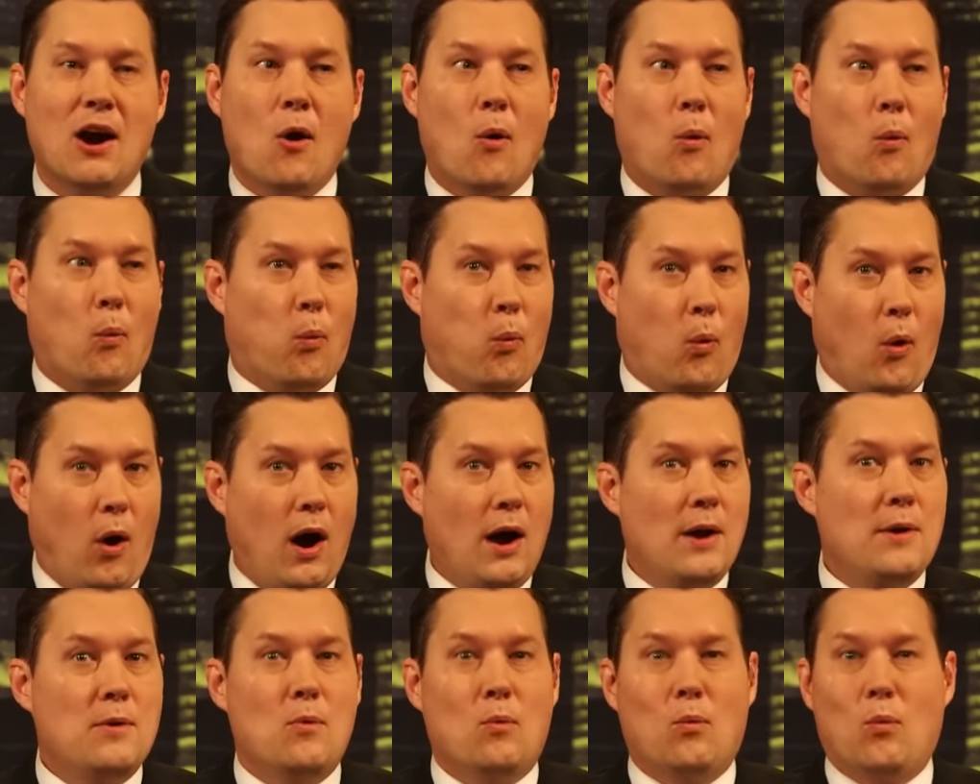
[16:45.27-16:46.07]

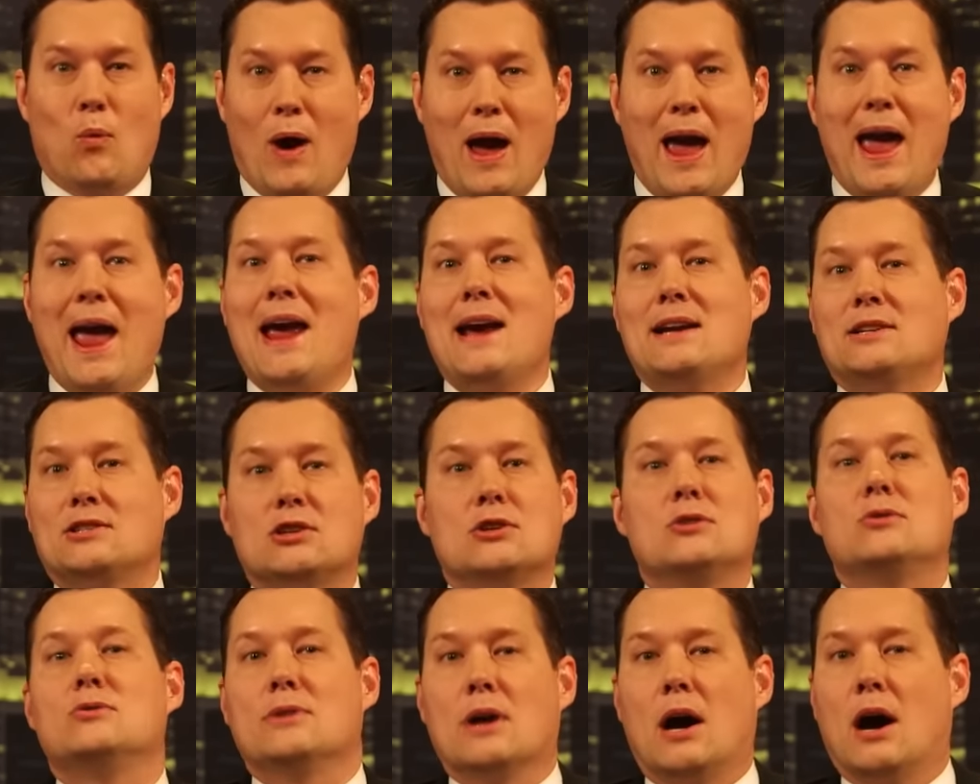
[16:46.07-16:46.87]
One way
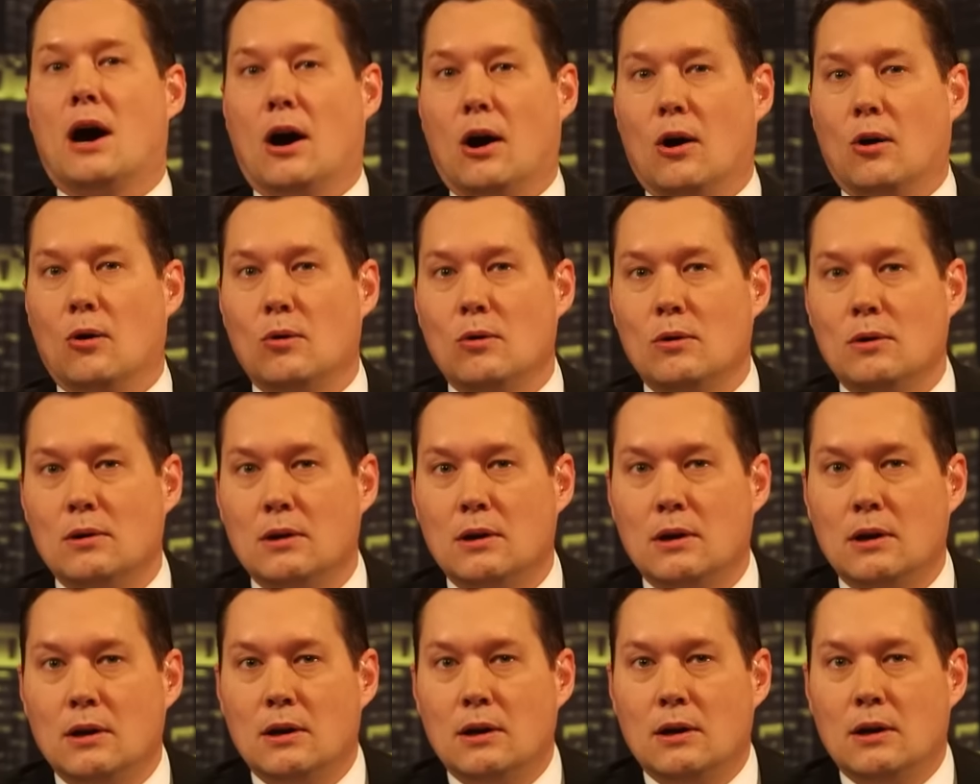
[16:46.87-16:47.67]
to know
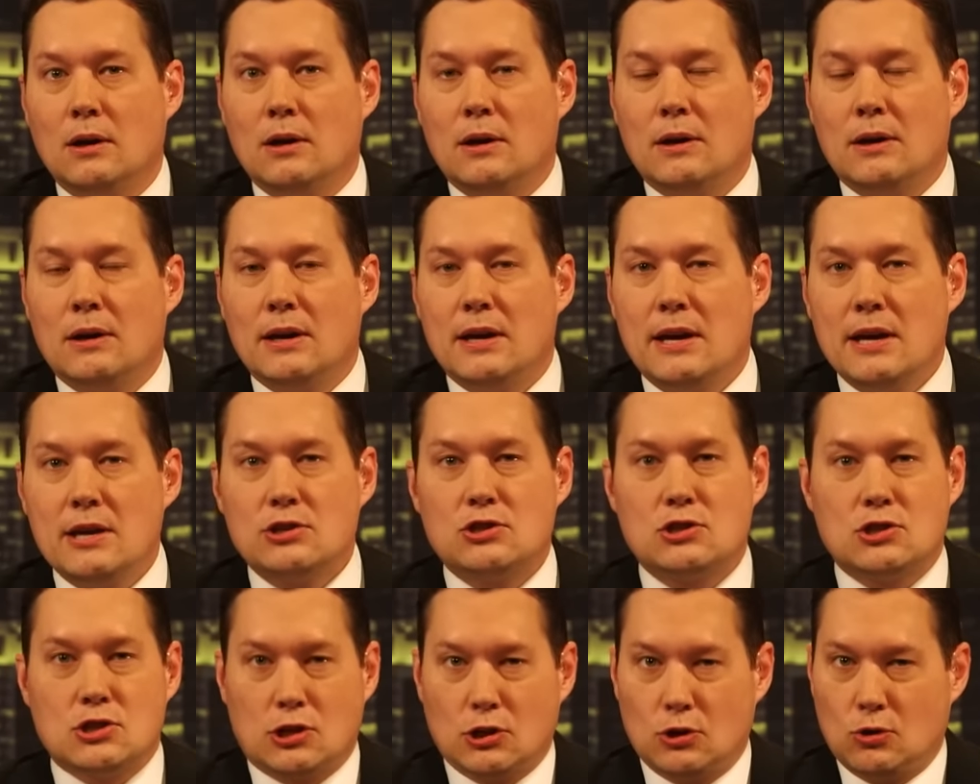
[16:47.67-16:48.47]

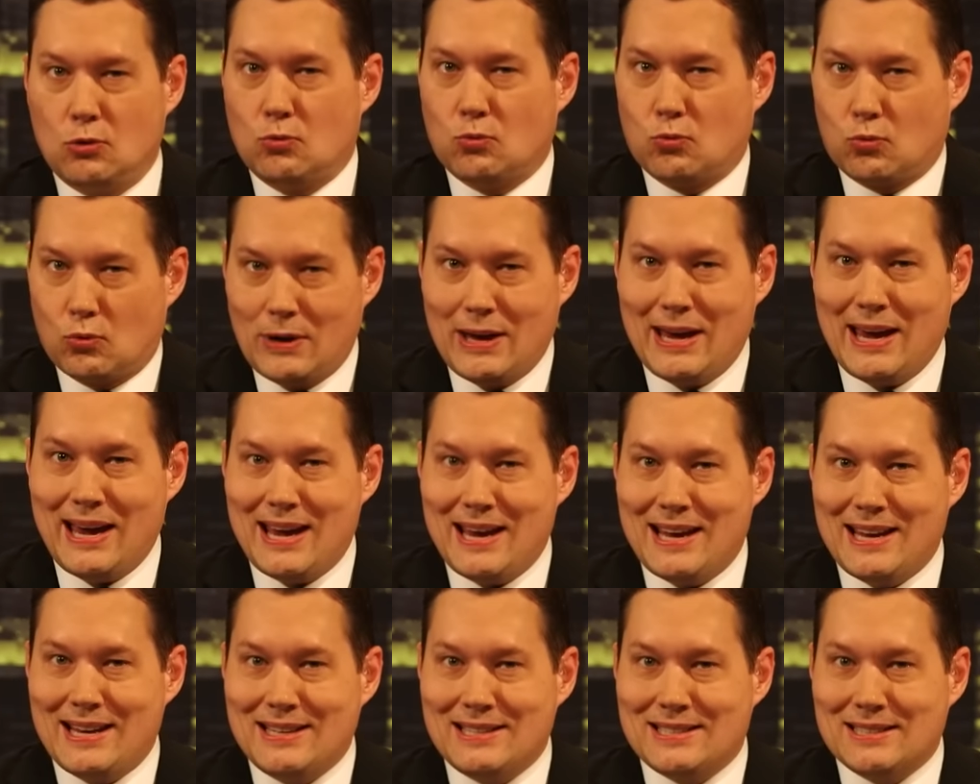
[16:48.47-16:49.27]
is to
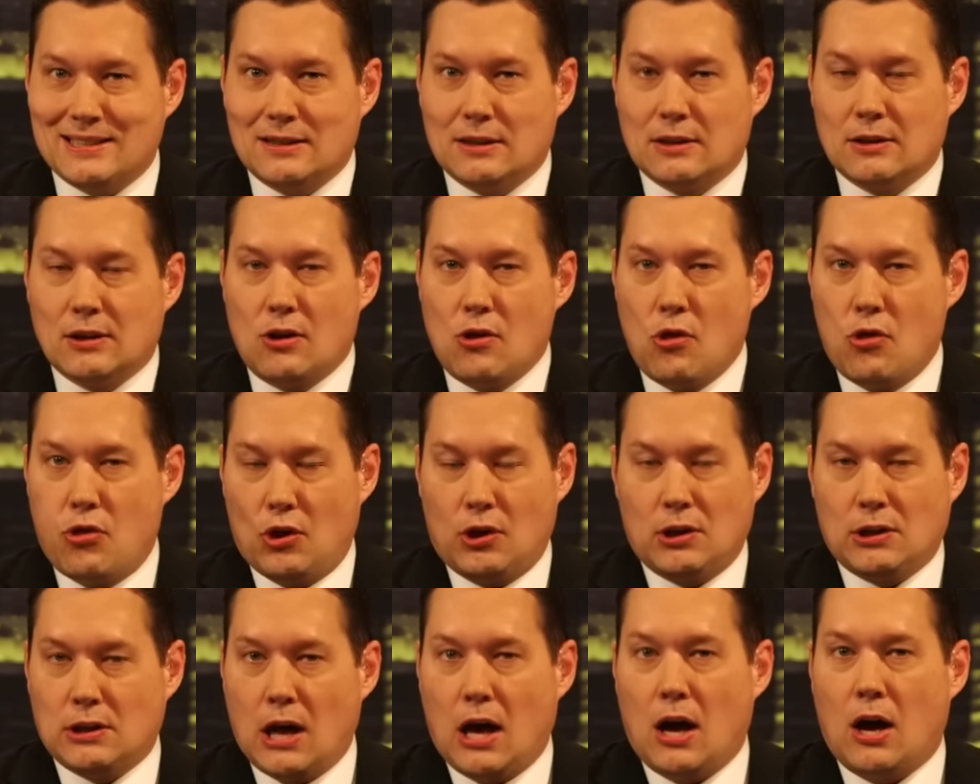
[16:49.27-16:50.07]
read the
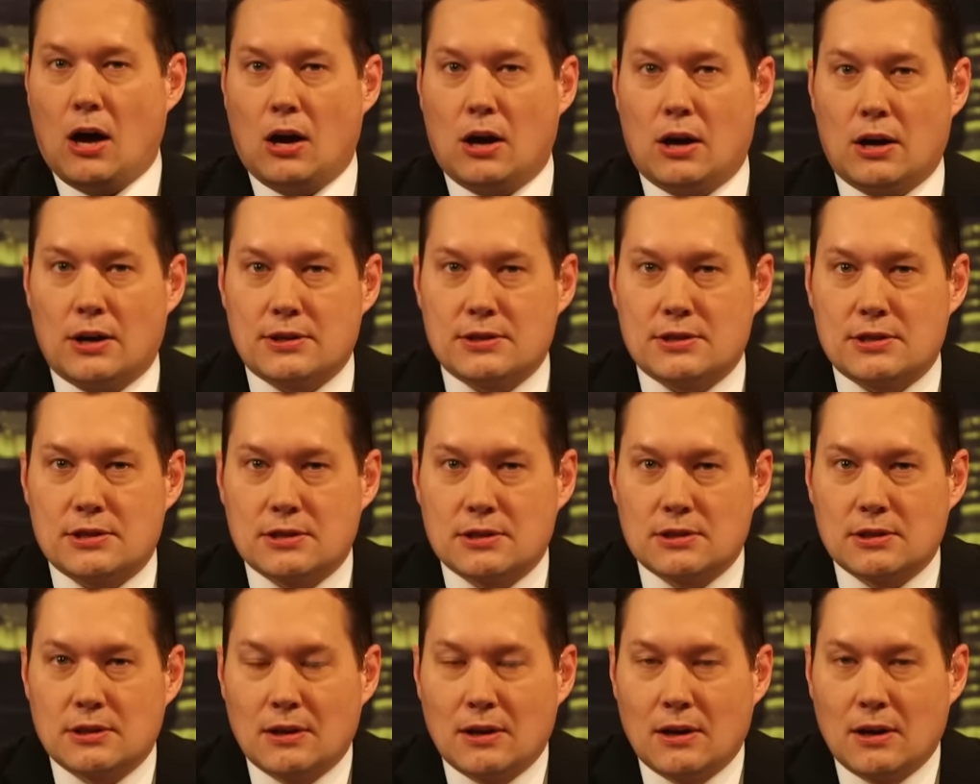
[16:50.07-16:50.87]

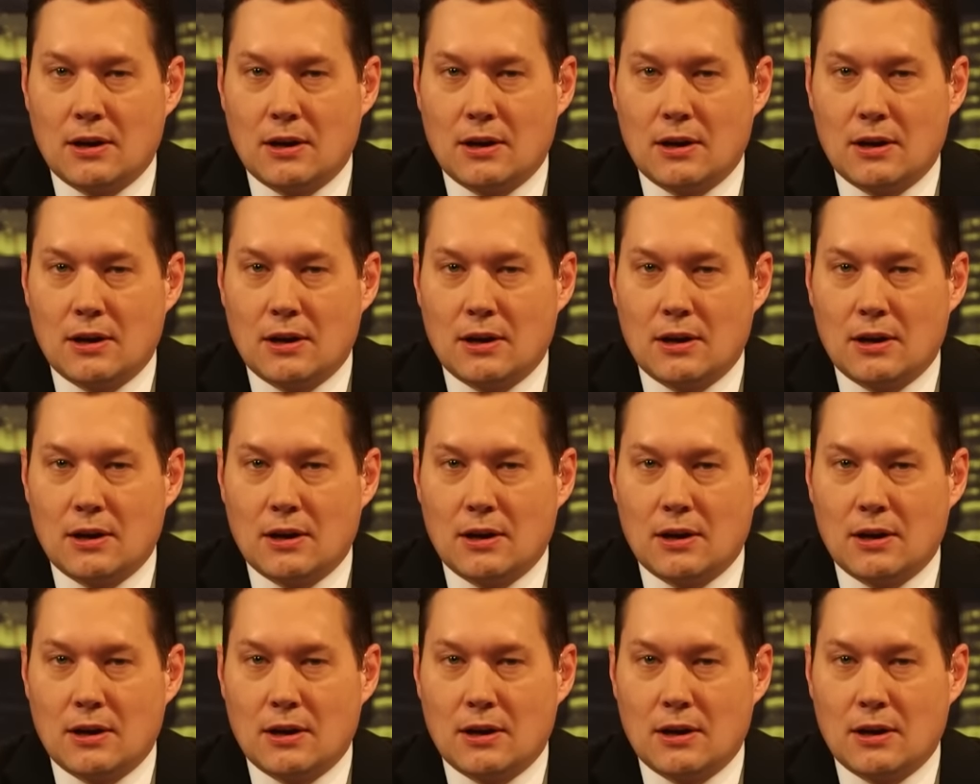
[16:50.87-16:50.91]
laws.